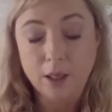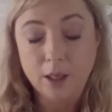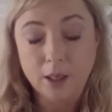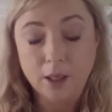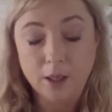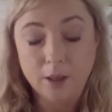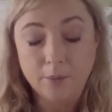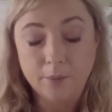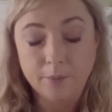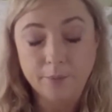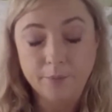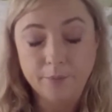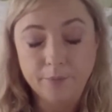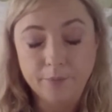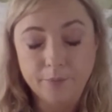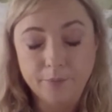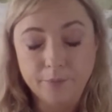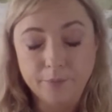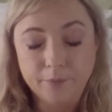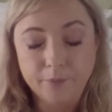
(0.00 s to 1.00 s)

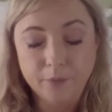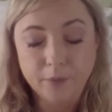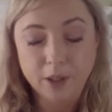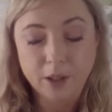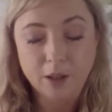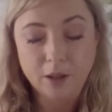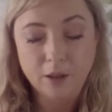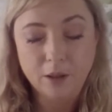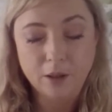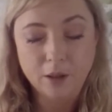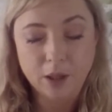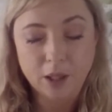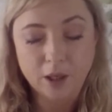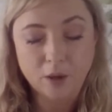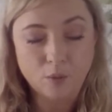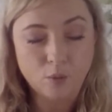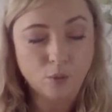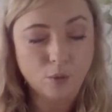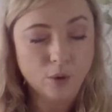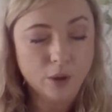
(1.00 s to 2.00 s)

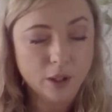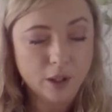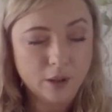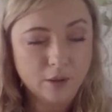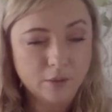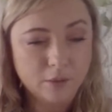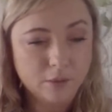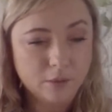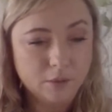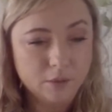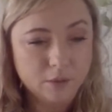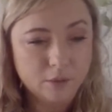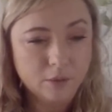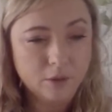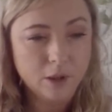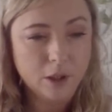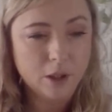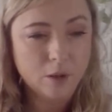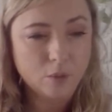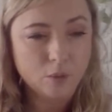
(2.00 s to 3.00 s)
like a
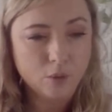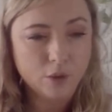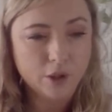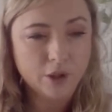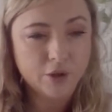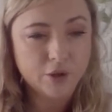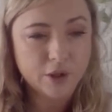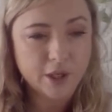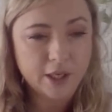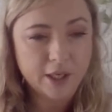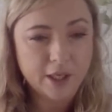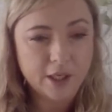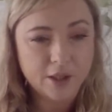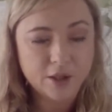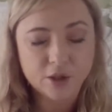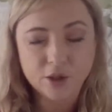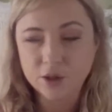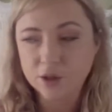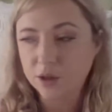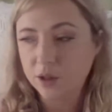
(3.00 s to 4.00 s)
water
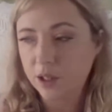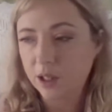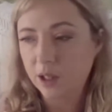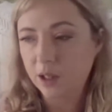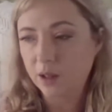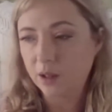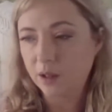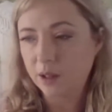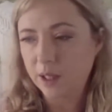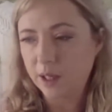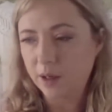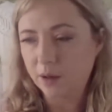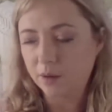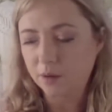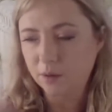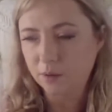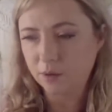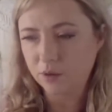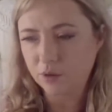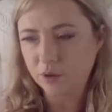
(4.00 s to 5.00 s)
drainage thing now,
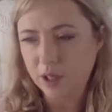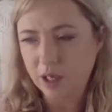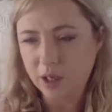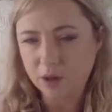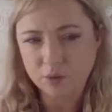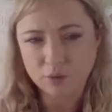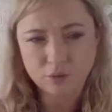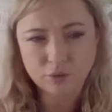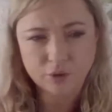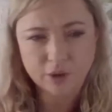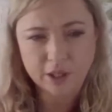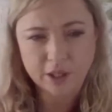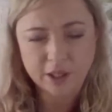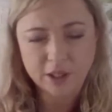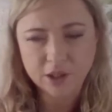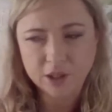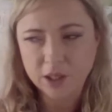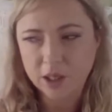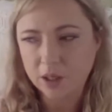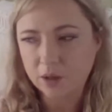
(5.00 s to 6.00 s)

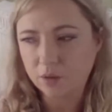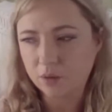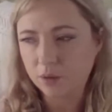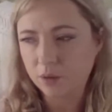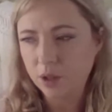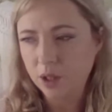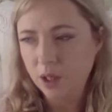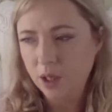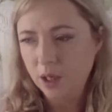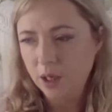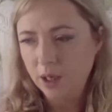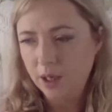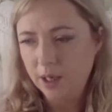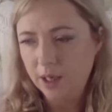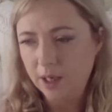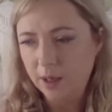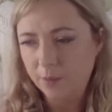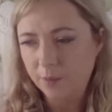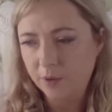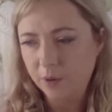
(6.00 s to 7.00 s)
drainage tunnel.
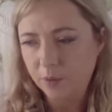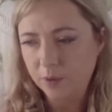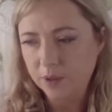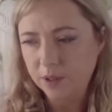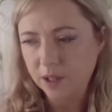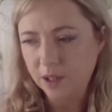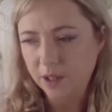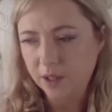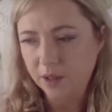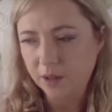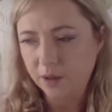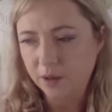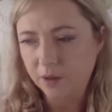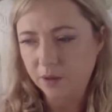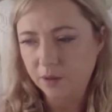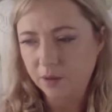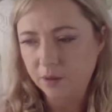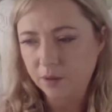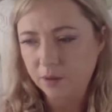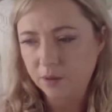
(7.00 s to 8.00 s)
There was like
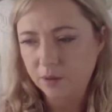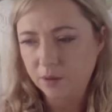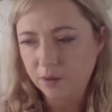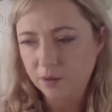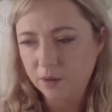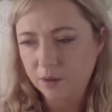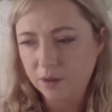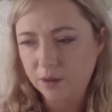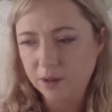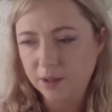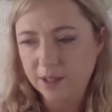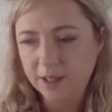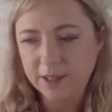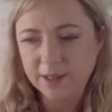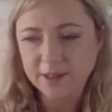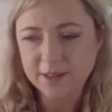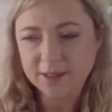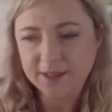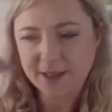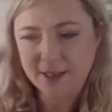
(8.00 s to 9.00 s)
a, they
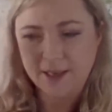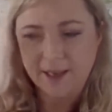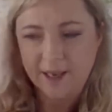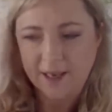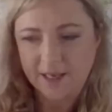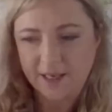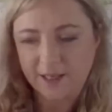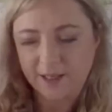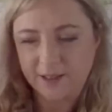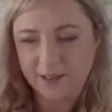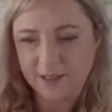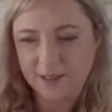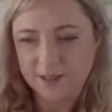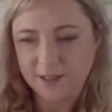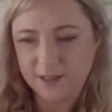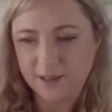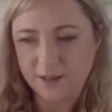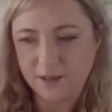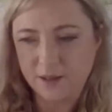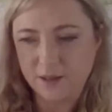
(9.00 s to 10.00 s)
didn't say attic, they
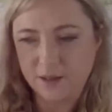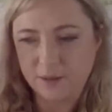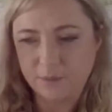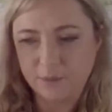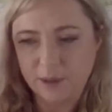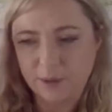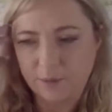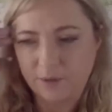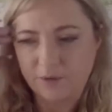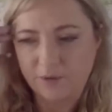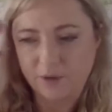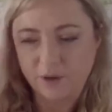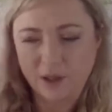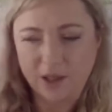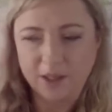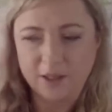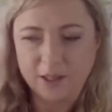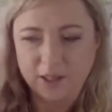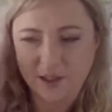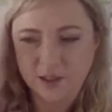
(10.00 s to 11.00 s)
said, it made me feel
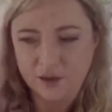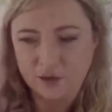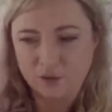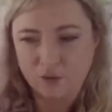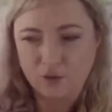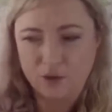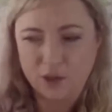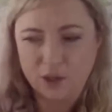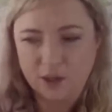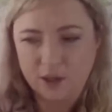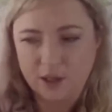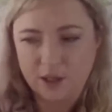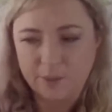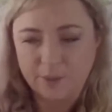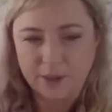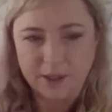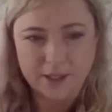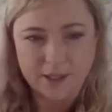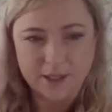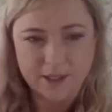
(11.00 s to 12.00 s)
like they stored it
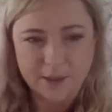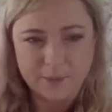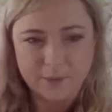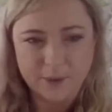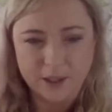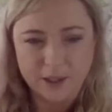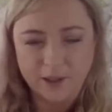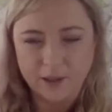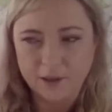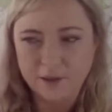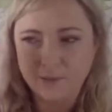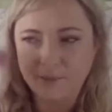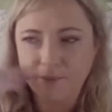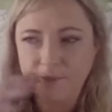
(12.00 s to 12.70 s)
up in something.